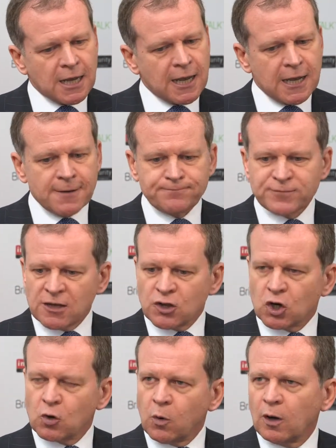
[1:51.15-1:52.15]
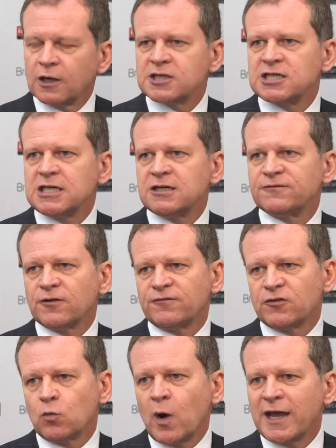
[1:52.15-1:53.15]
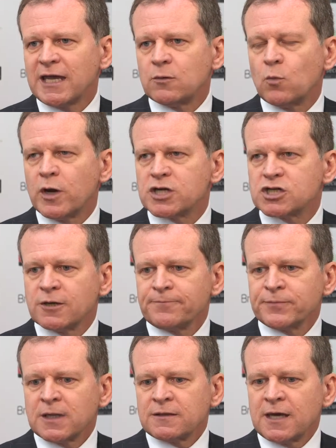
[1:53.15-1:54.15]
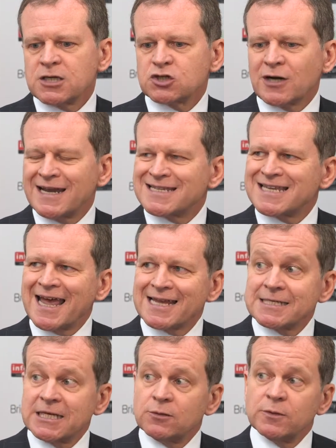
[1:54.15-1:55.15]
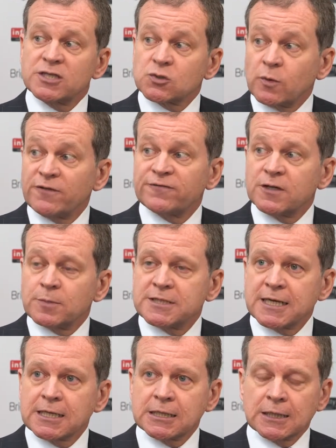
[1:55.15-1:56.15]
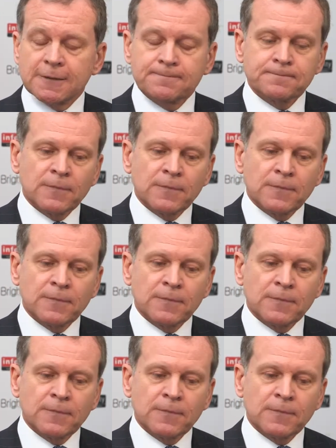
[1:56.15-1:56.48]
the quality of the way in which they transacted with SWIFT in particular.